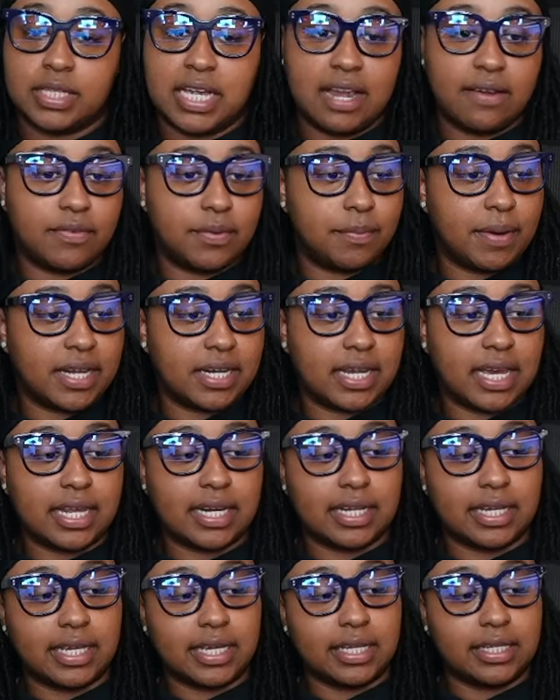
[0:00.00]
everybody
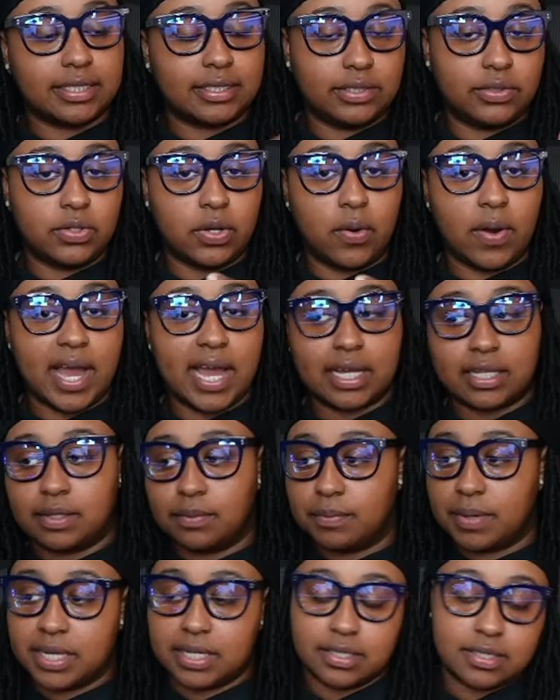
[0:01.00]
got to get, you know,
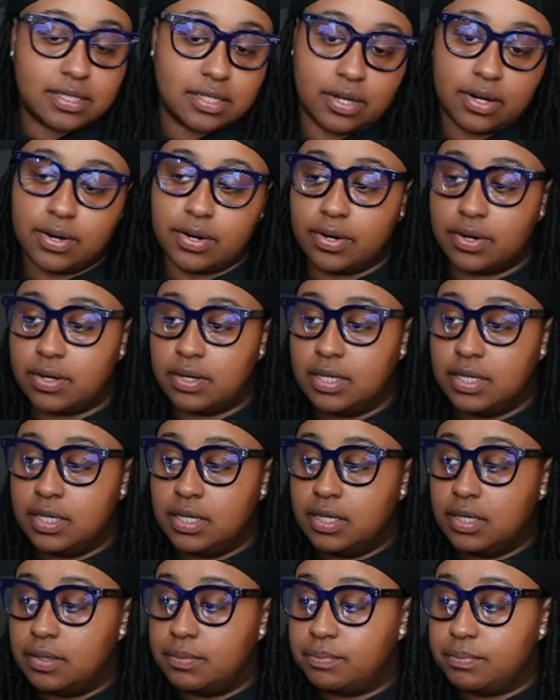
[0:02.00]
acclimated to her
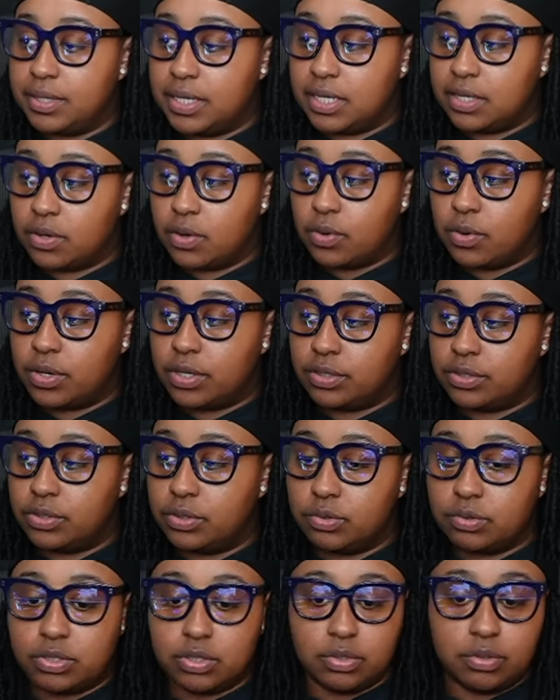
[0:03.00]
being on
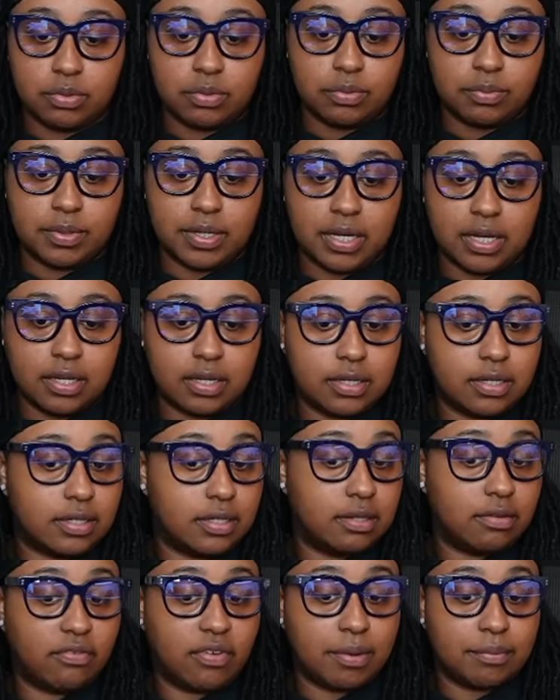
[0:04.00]
YouTube, but
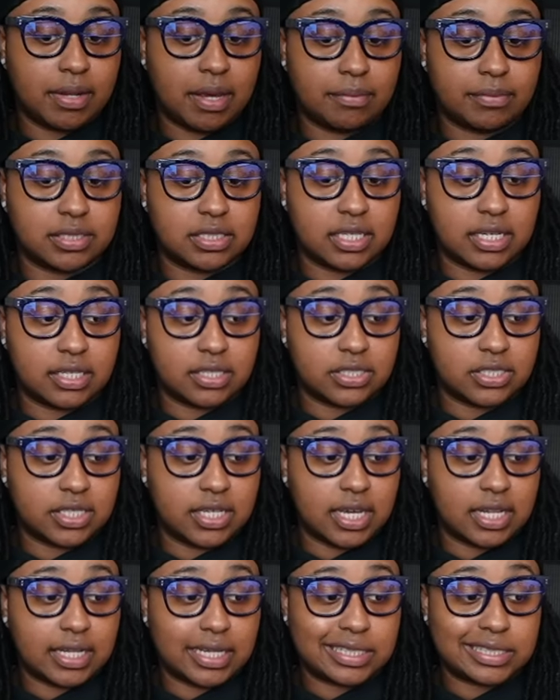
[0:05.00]
if I'm not mistaken, she
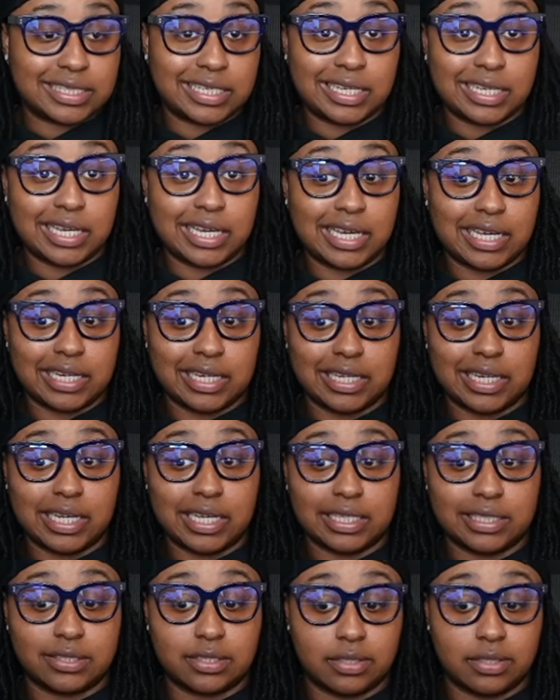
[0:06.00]
got like 10K in a day.